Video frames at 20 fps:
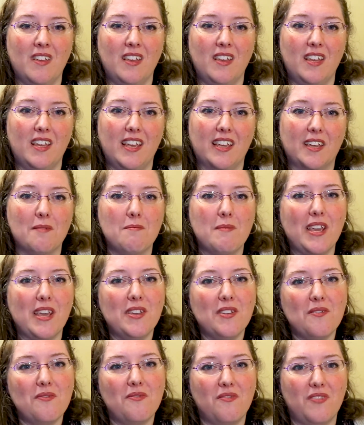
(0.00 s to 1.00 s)
It can make
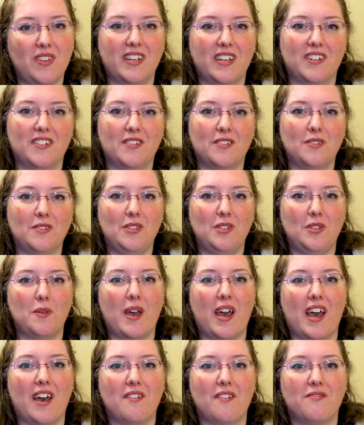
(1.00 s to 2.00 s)
you feel you
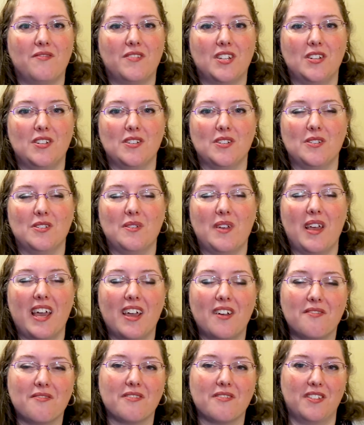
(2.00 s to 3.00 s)
have to do
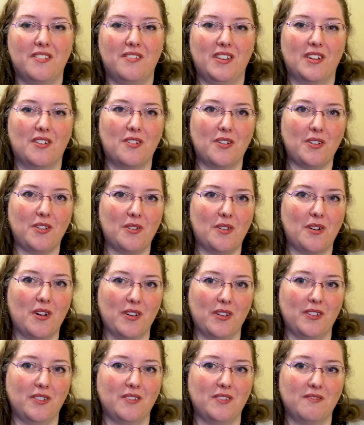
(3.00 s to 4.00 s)
everything on your
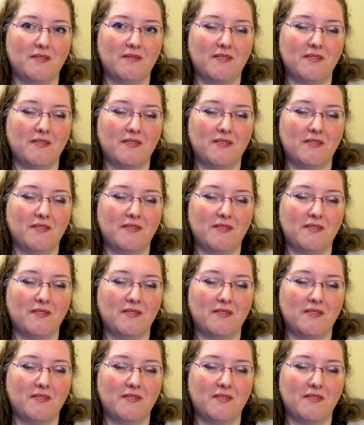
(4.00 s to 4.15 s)
own.